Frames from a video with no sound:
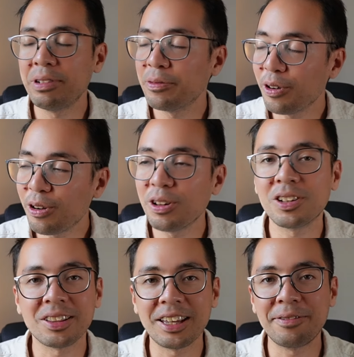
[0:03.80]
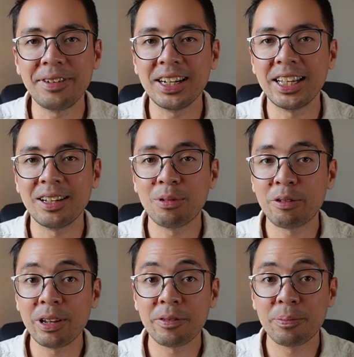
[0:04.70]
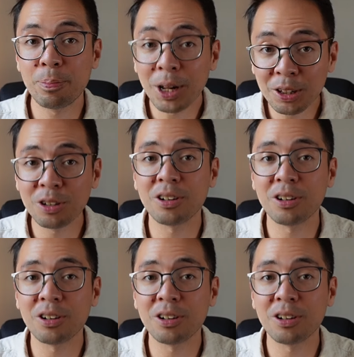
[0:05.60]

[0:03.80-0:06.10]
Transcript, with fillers: we've all got that feeling where we've bulk